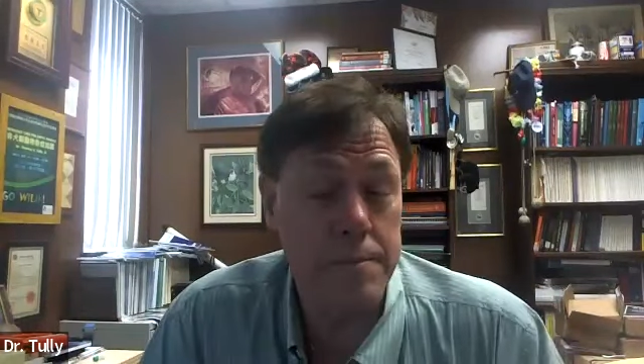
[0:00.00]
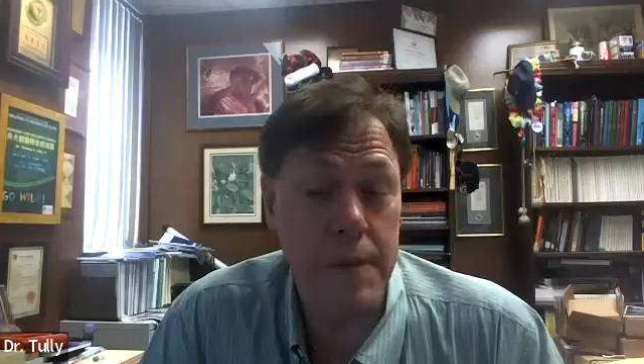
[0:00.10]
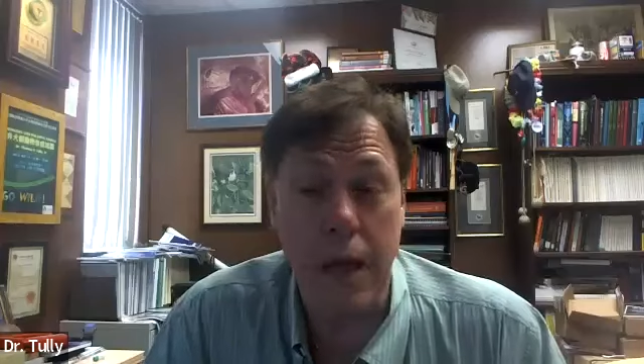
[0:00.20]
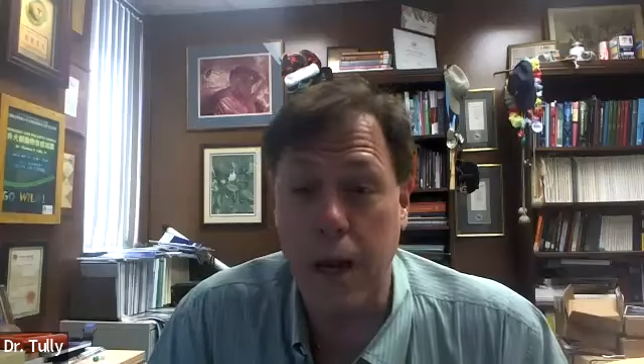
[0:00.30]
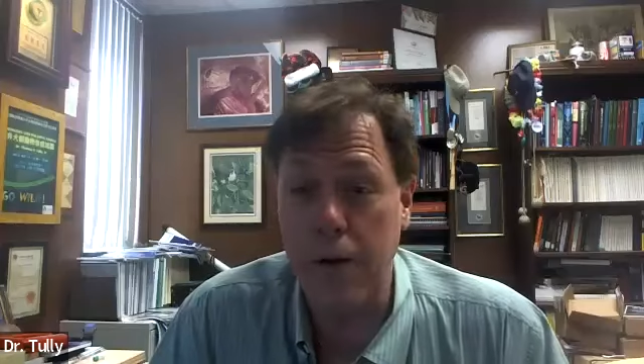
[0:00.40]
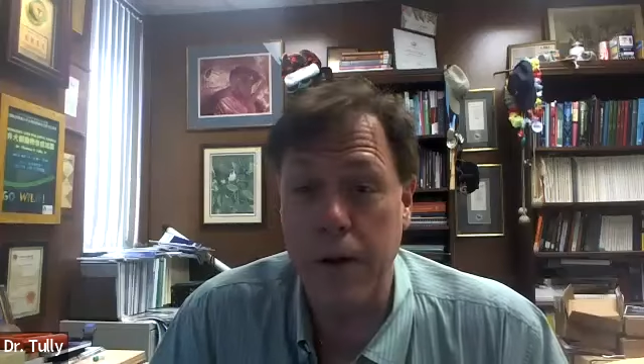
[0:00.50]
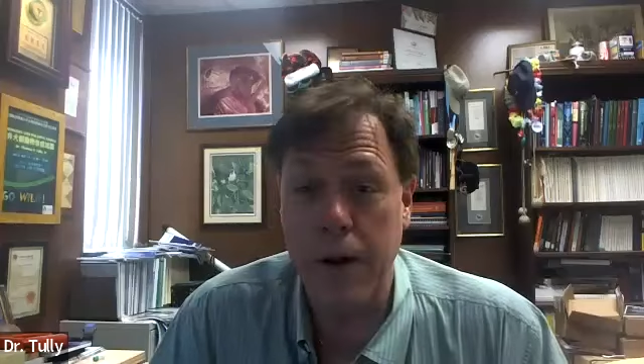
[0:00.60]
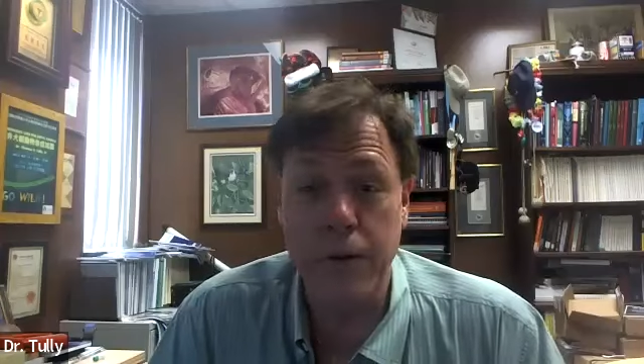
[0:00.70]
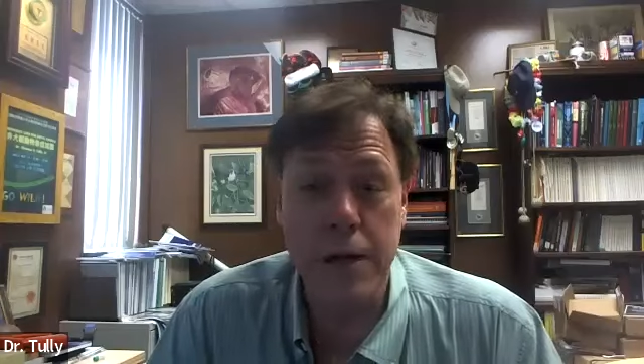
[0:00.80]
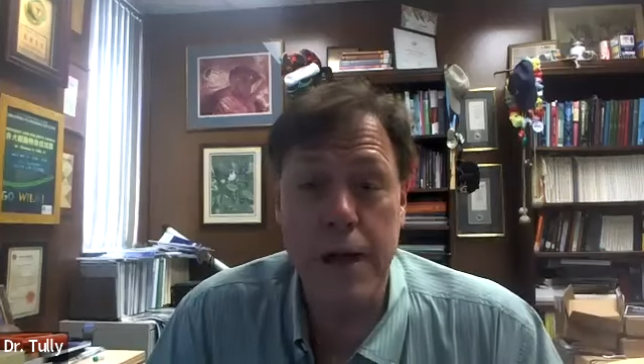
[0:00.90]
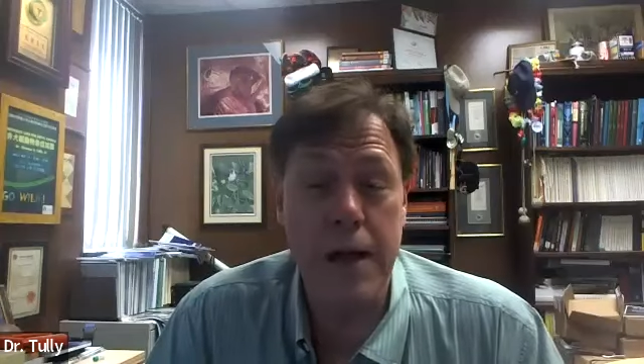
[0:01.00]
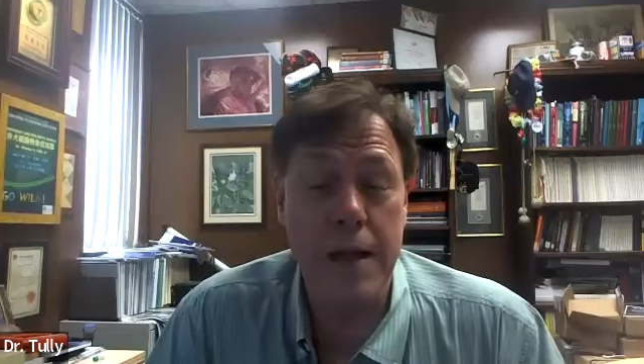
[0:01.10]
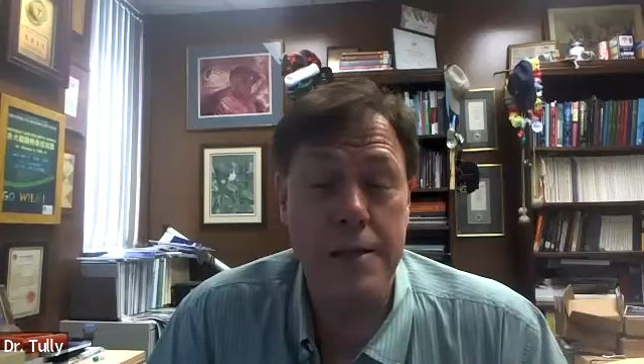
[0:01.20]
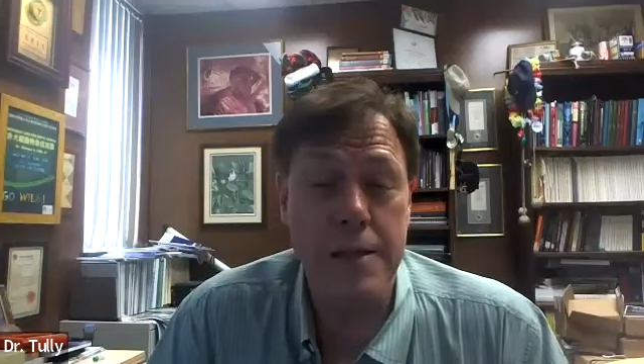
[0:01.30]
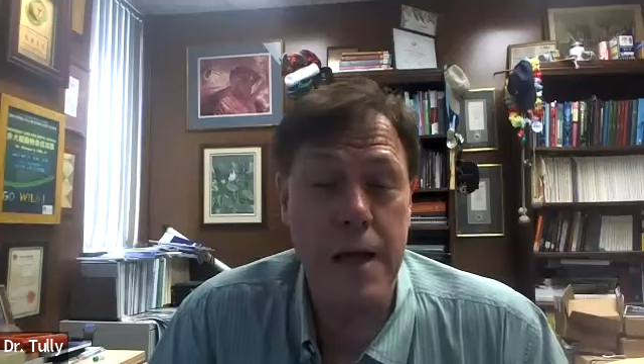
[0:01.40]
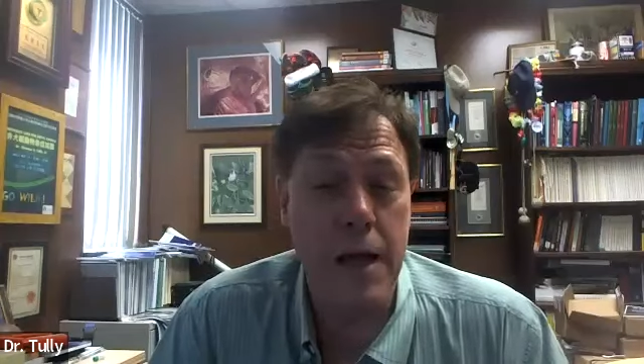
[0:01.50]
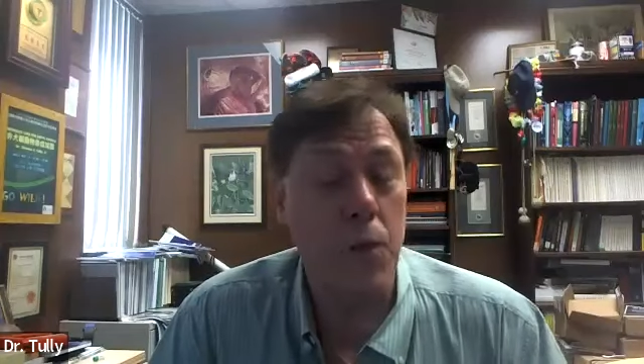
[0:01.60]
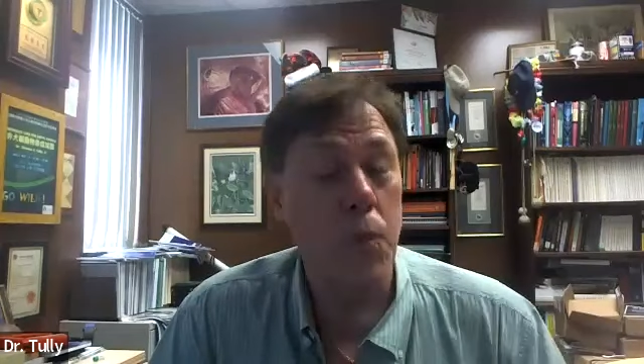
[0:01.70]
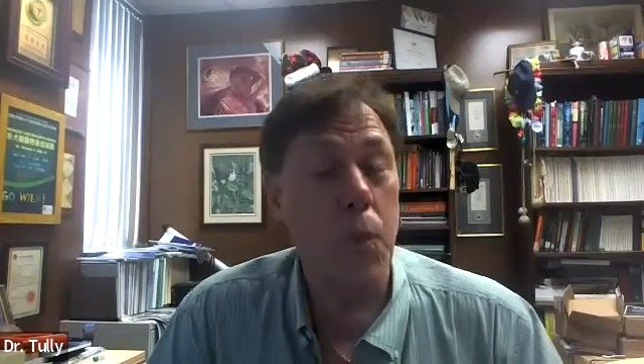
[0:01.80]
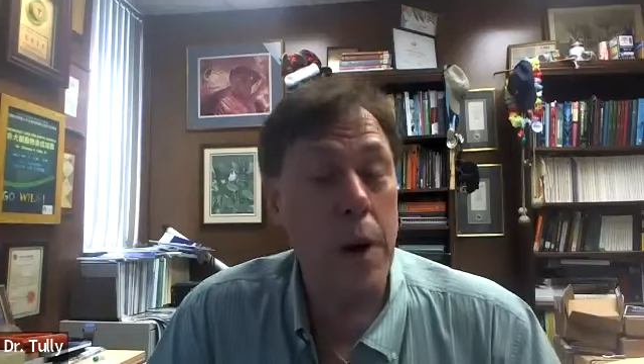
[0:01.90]
you know, every day it's like,
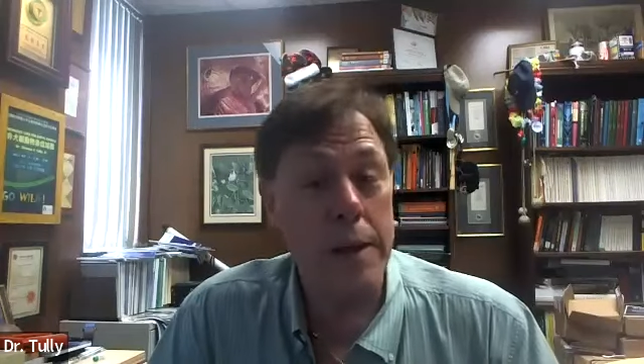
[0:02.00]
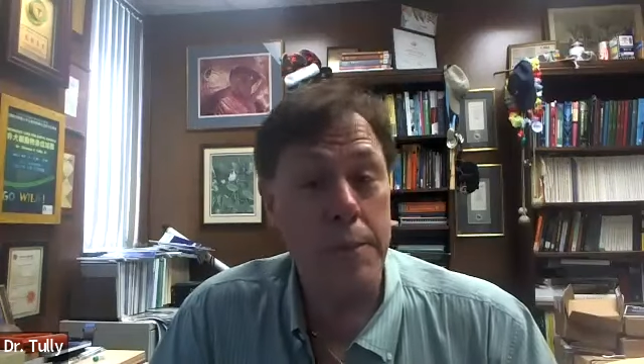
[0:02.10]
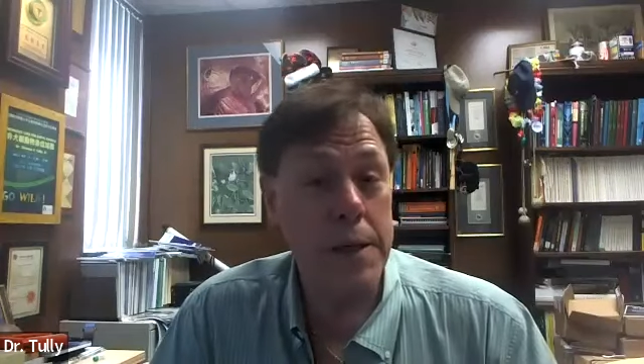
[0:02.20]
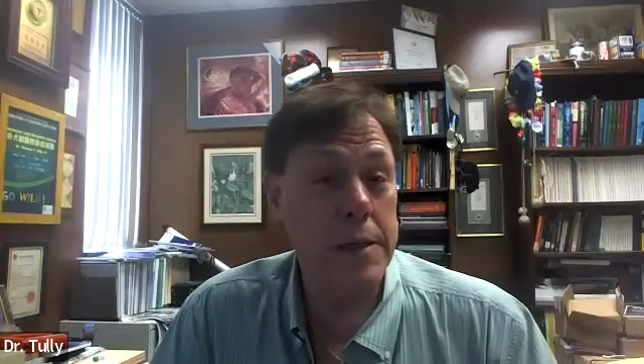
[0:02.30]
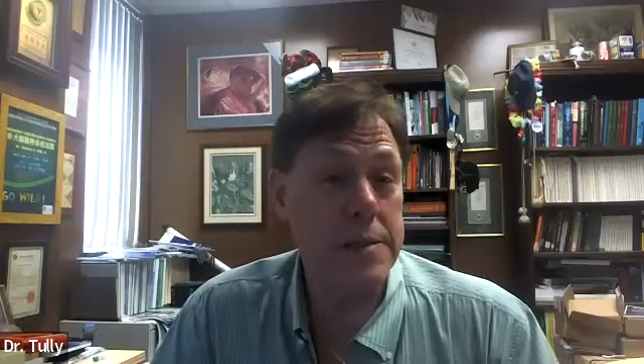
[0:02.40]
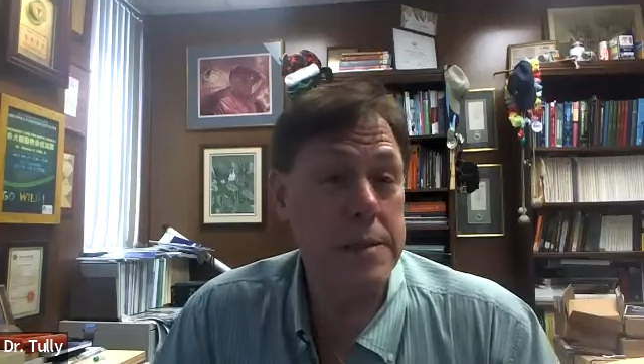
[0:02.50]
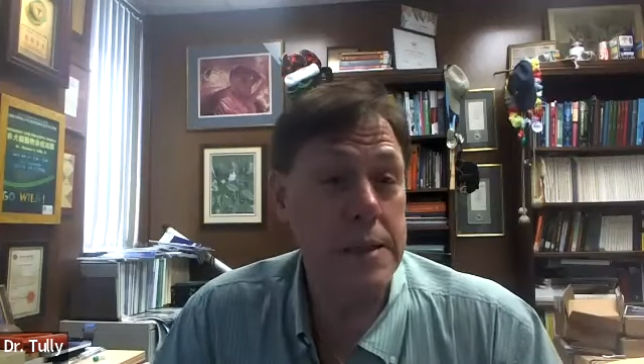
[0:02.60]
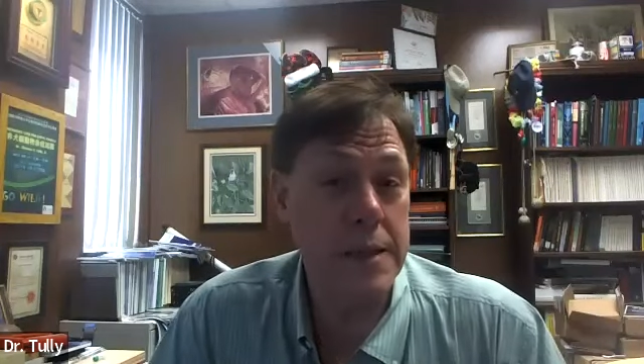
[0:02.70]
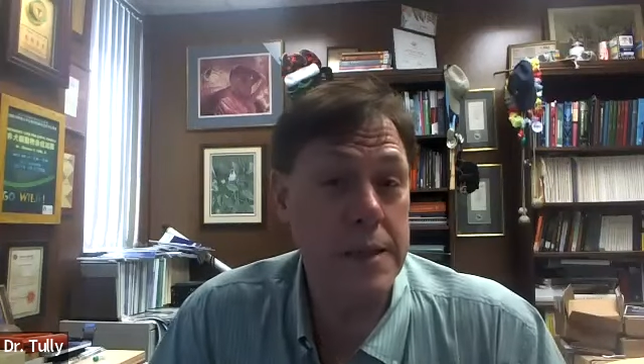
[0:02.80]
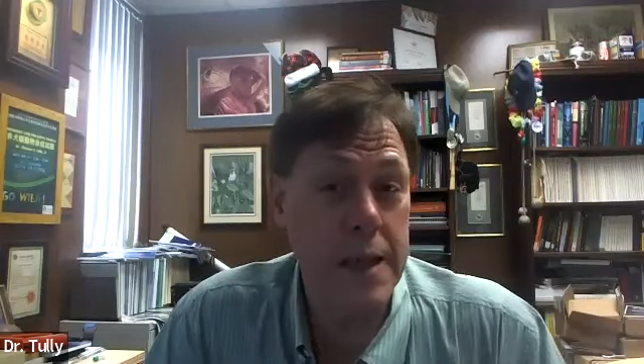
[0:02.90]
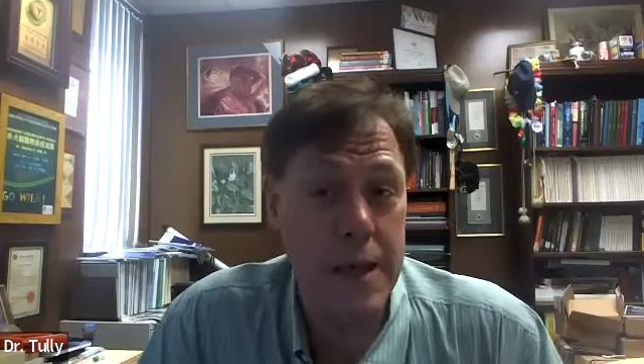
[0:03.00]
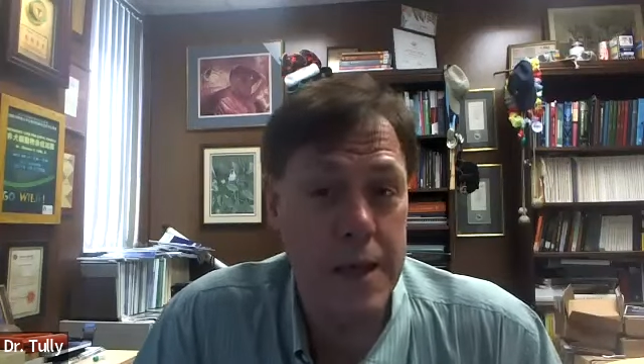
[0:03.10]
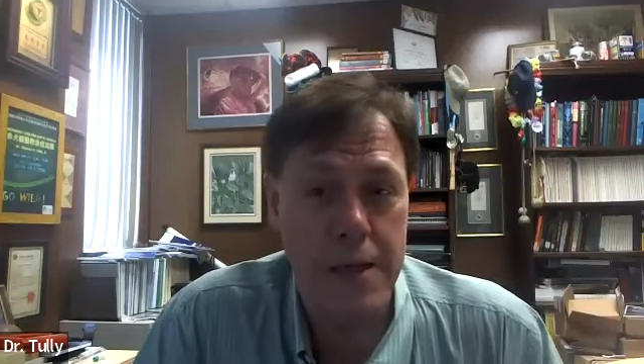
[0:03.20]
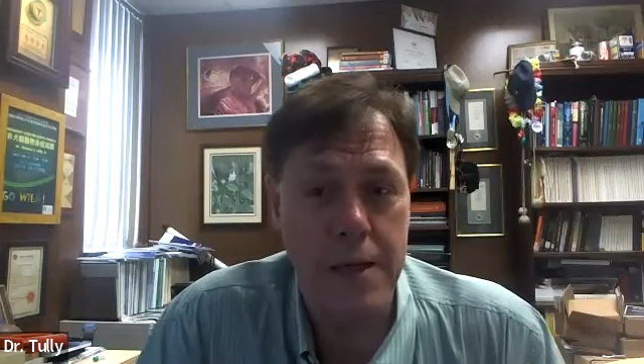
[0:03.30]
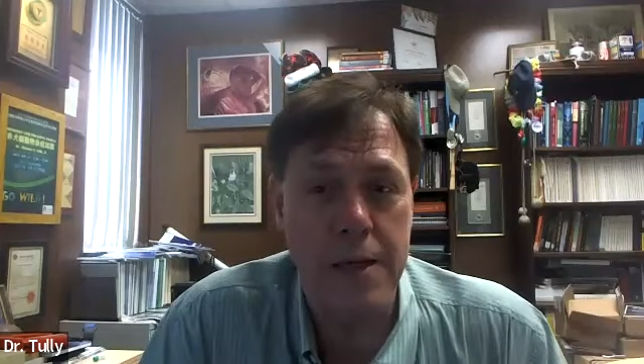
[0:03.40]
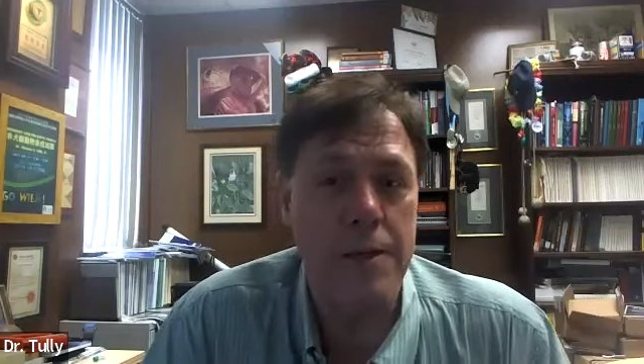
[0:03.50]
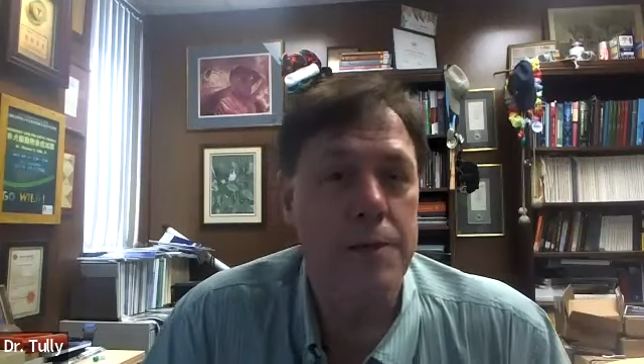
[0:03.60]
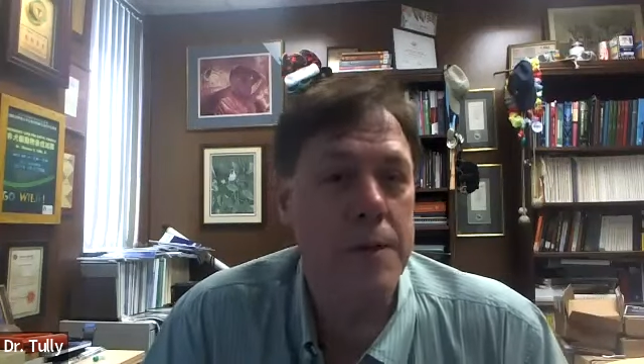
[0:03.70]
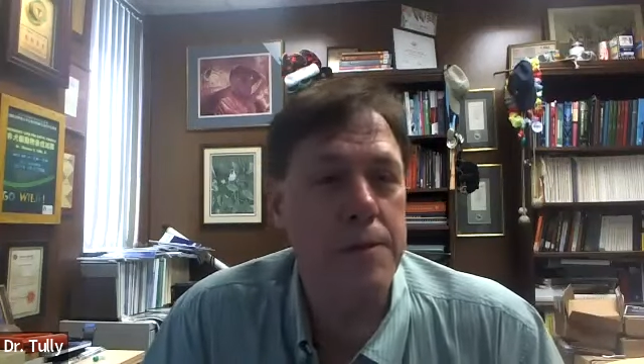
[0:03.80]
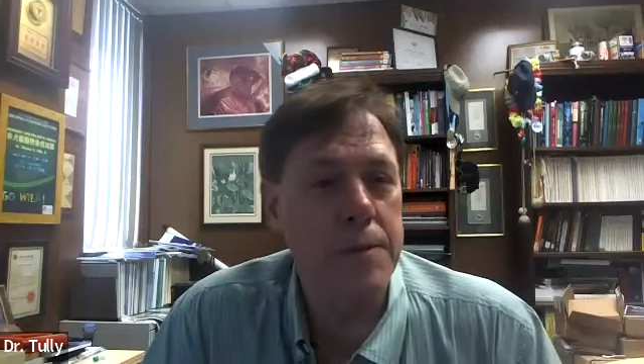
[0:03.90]
what am I going to see today? You
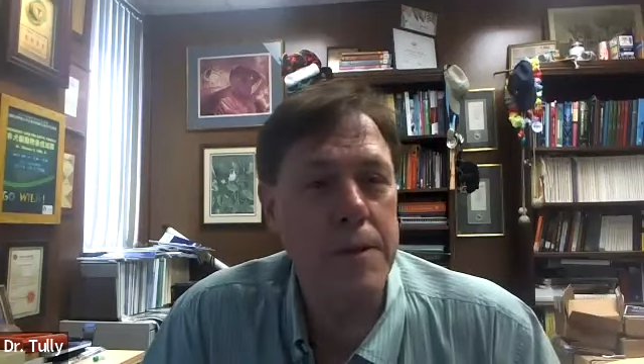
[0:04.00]
know, and